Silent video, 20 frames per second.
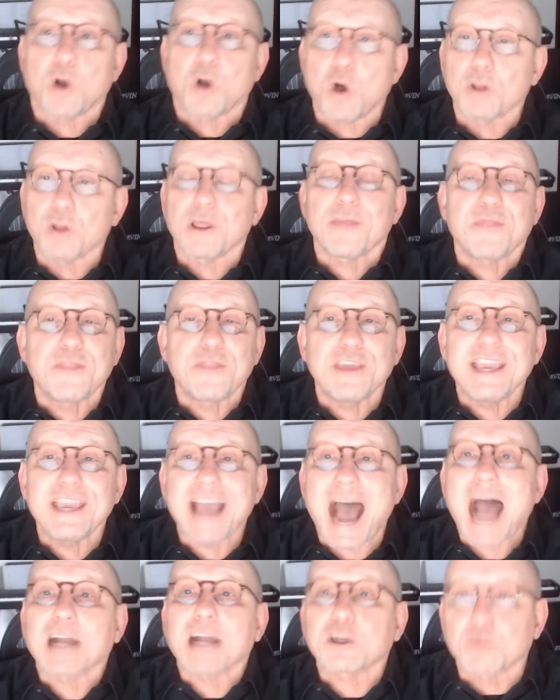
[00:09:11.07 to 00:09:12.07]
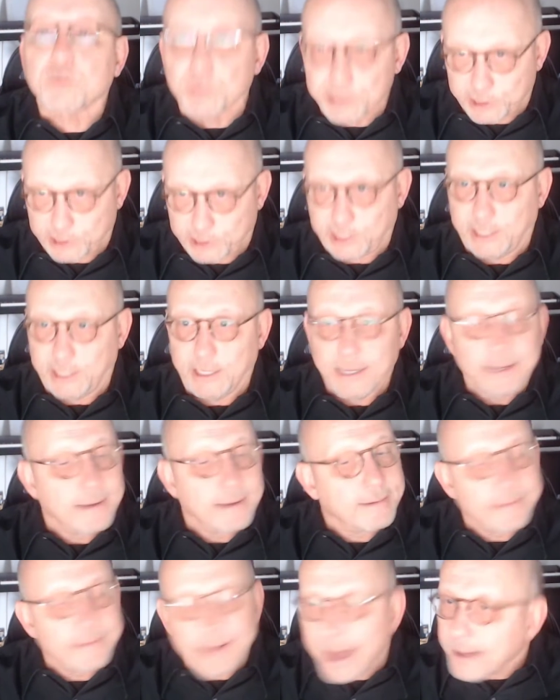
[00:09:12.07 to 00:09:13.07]
call a theocracy,
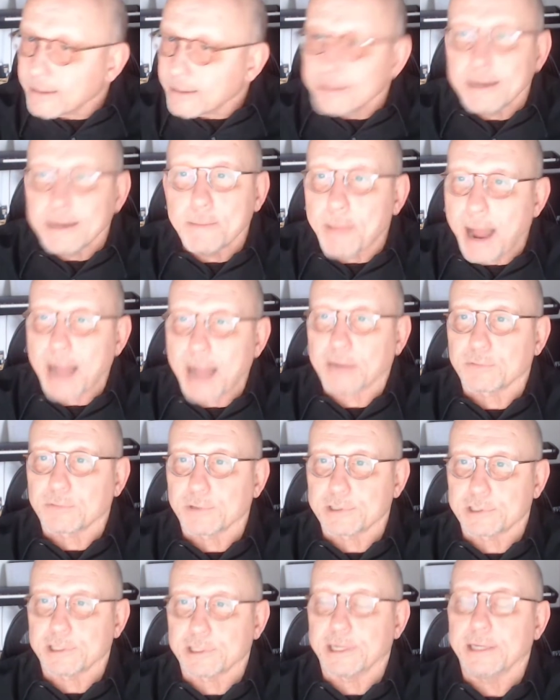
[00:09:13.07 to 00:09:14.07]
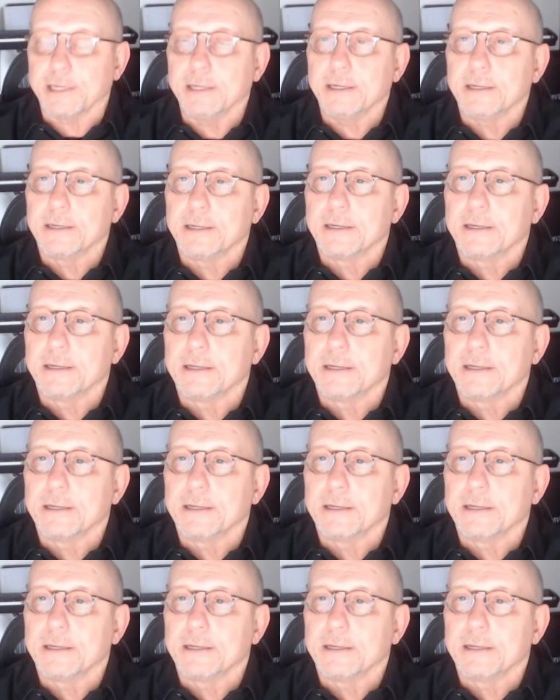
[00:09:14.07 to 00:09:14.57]
not a democracy,